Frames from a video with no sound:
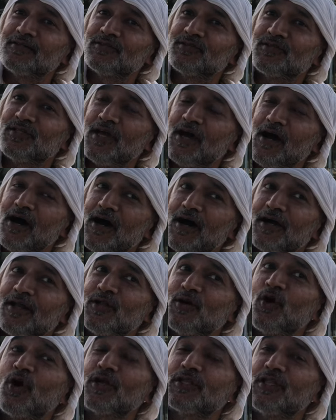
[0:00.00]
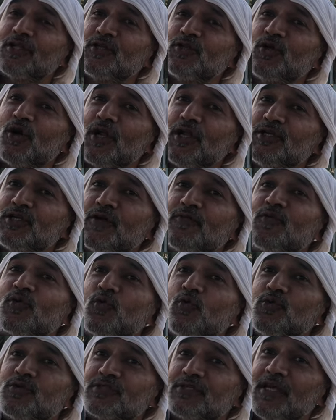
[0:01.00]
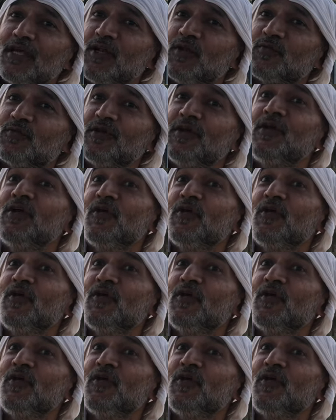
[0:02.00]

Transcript: dhyan or the knowledge of true self